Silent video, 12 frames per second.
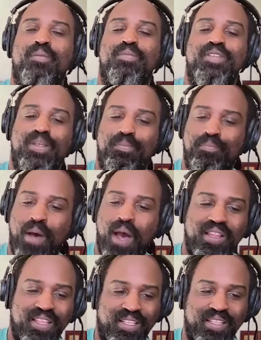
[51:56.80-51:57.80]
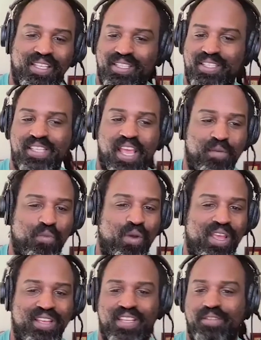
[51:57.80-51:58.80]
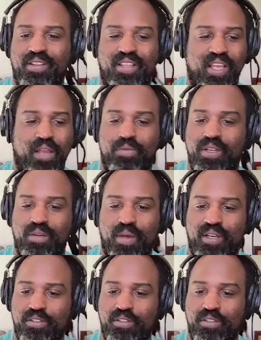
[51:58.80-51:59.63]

symbolically the same way as everything I read about